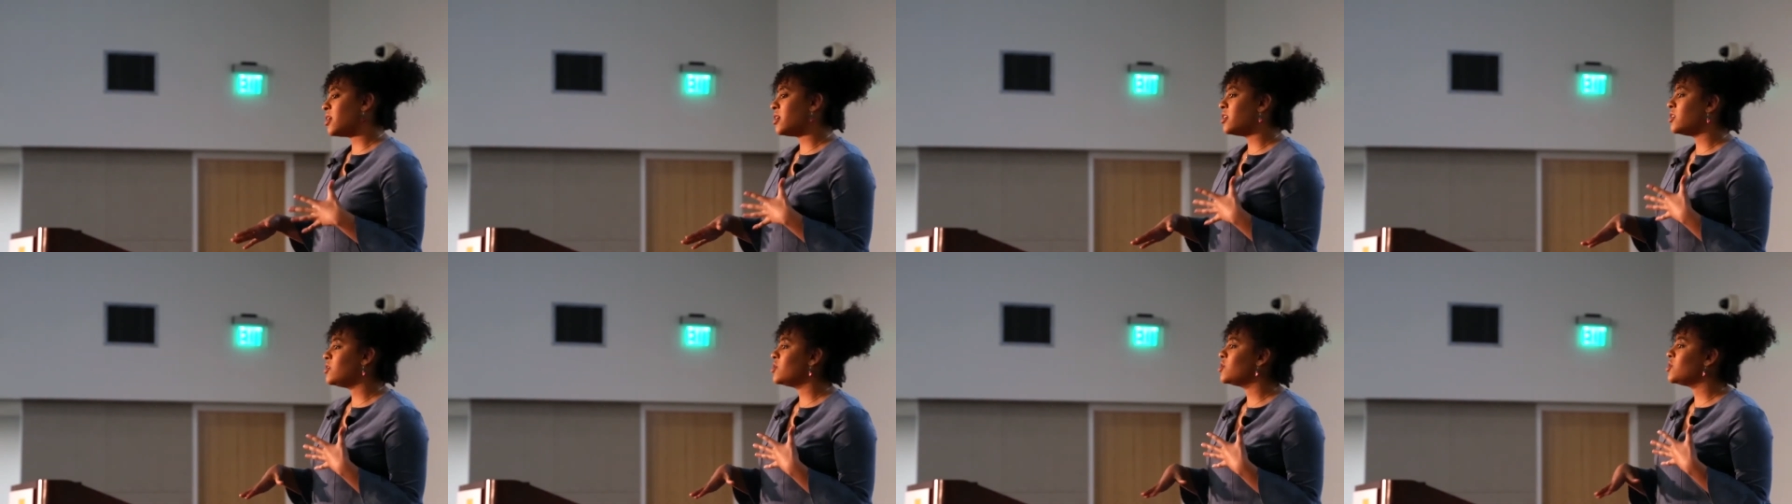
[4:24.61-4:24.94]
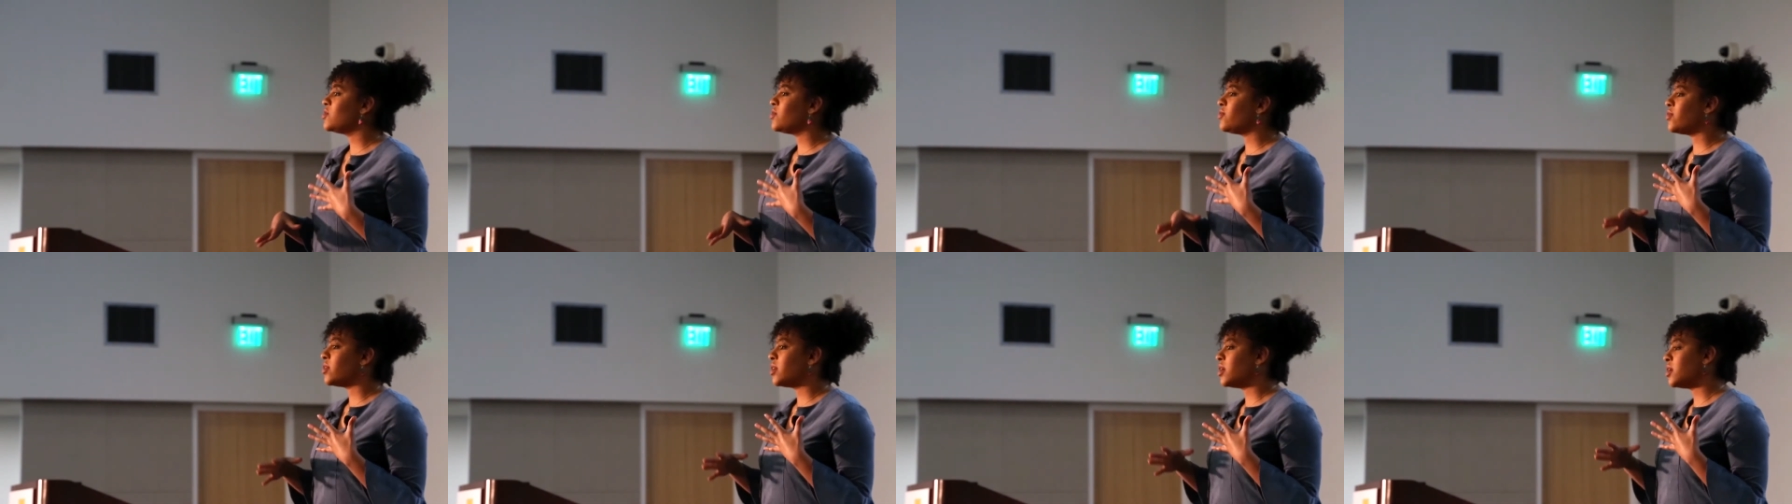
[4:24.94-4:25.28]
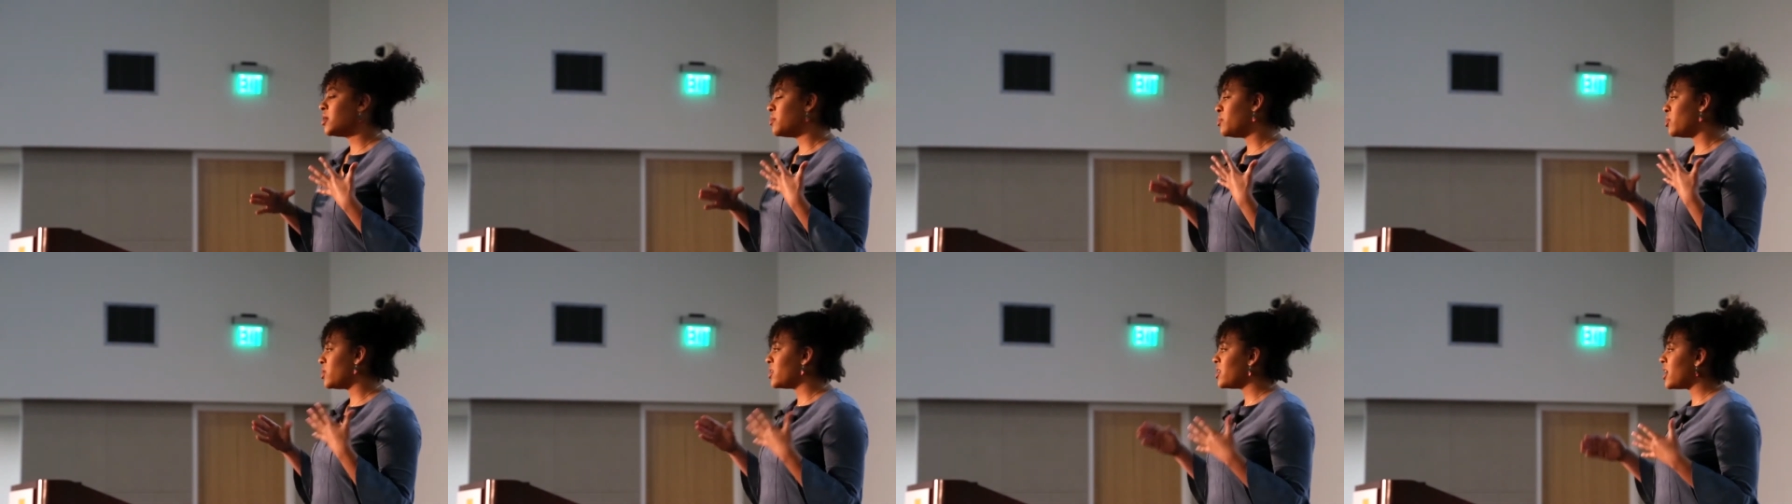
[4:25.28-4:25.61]
are used
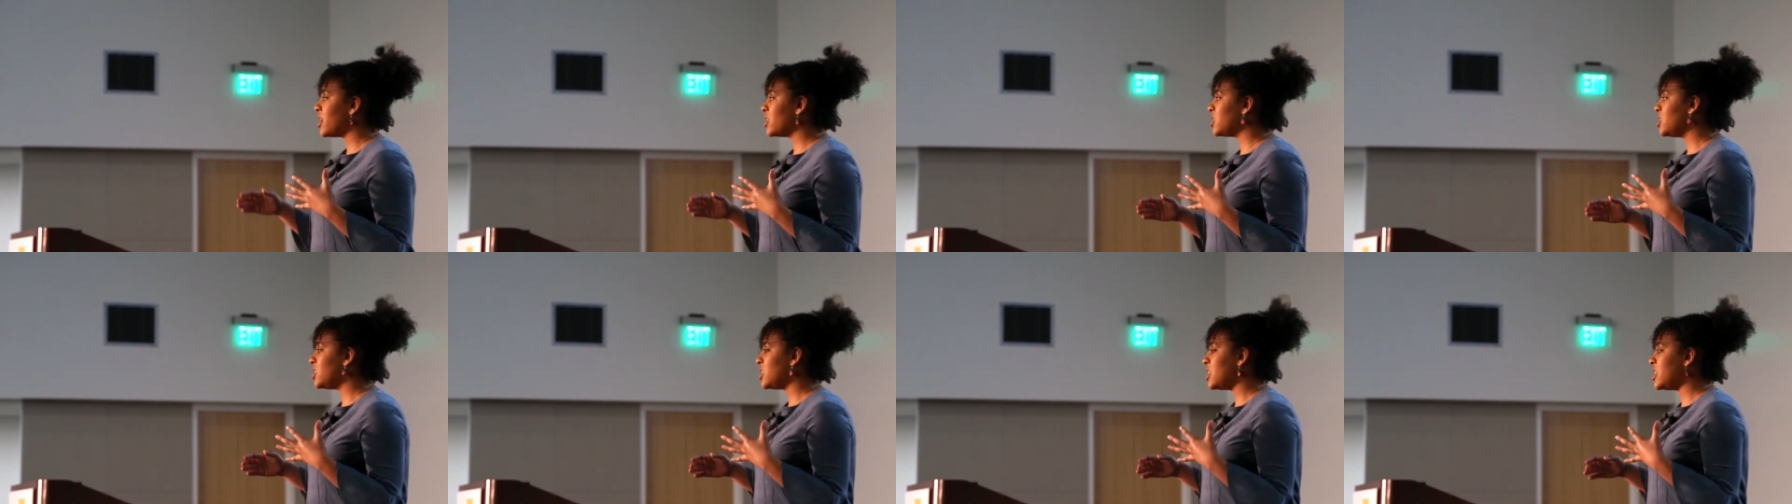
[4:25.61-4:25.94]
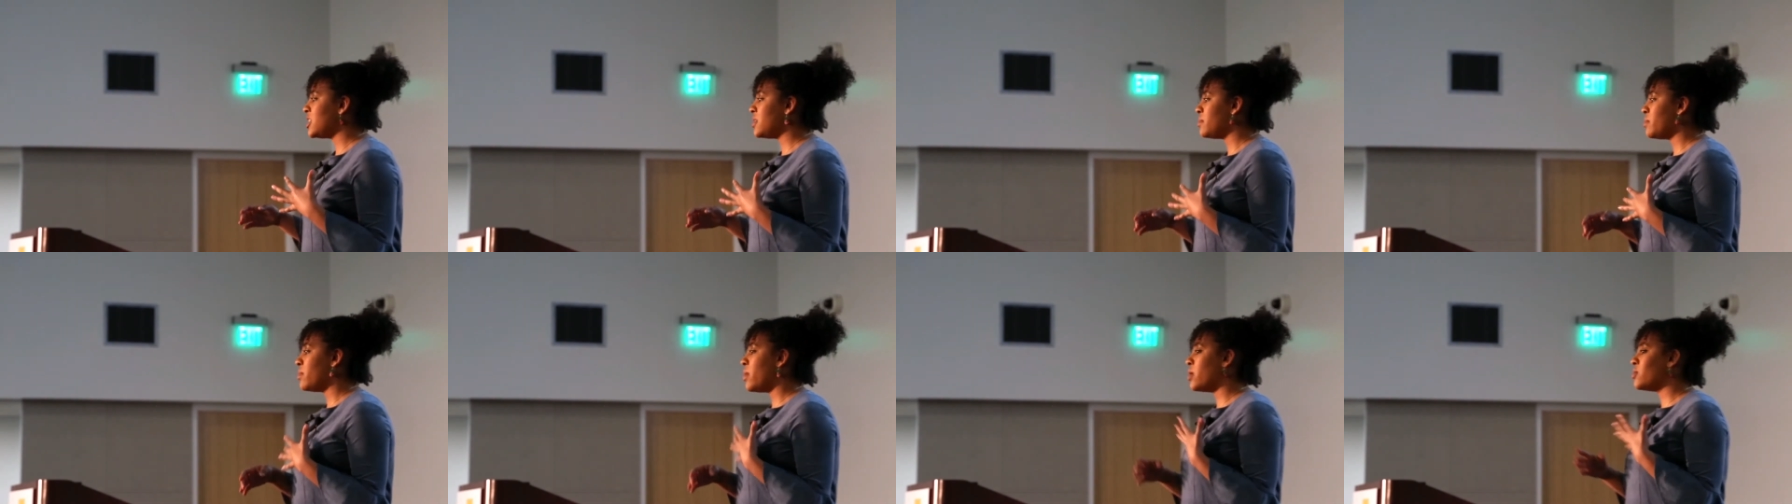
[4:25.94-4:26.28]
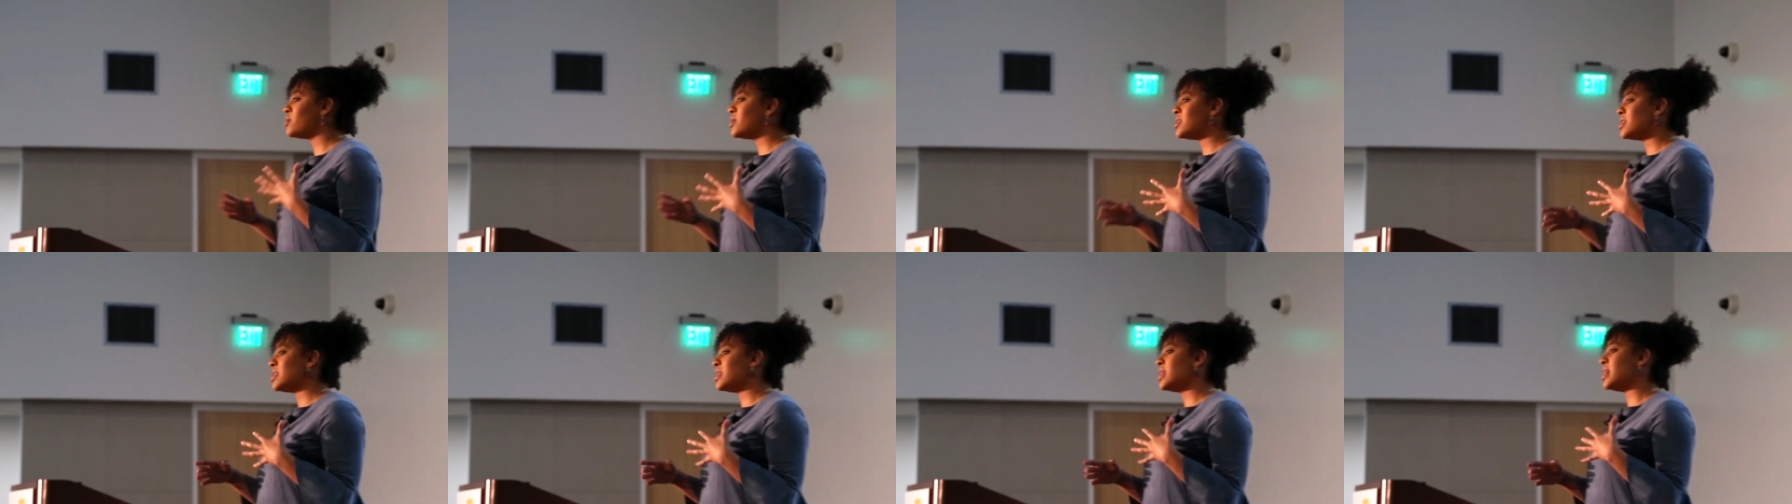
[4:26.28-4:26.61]
for production
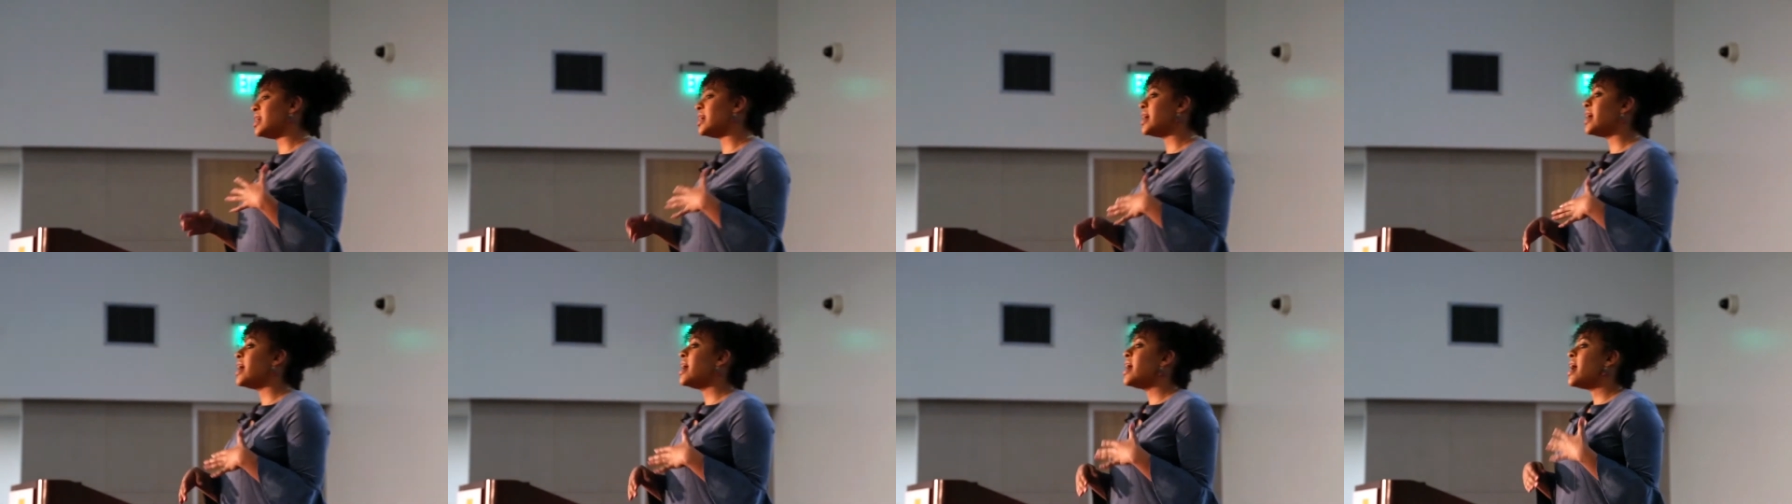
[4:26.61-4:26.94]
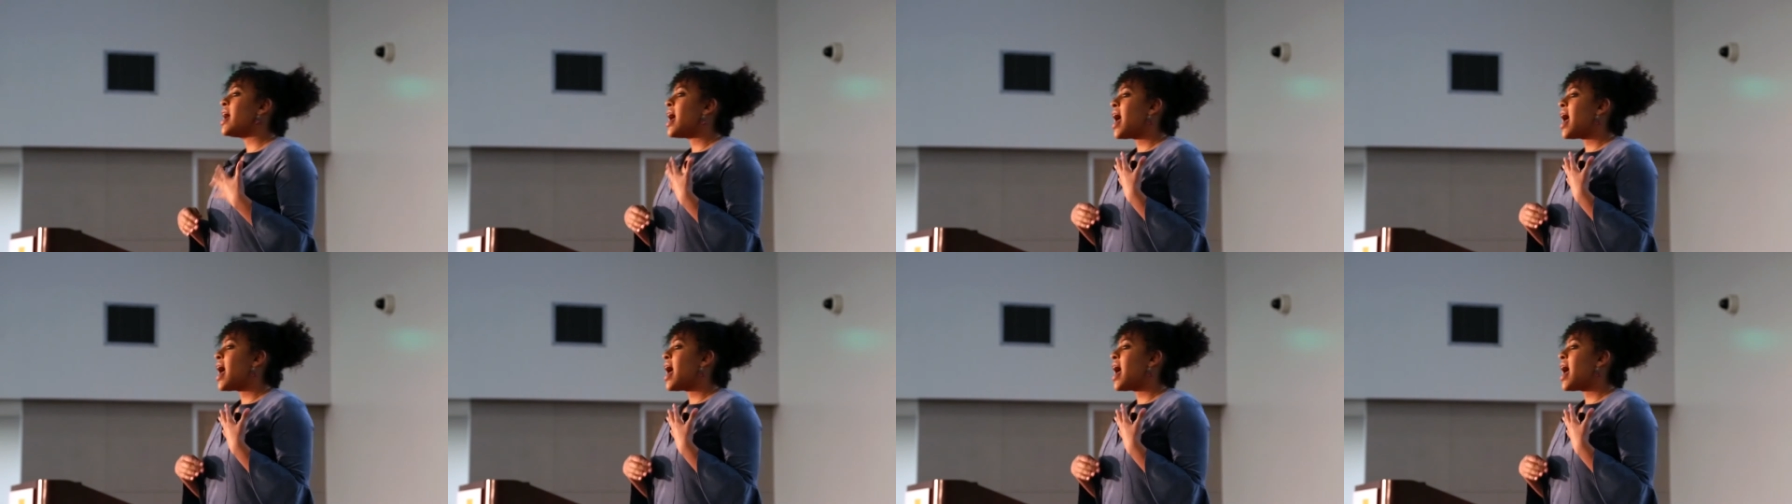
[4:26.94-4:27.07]
mostly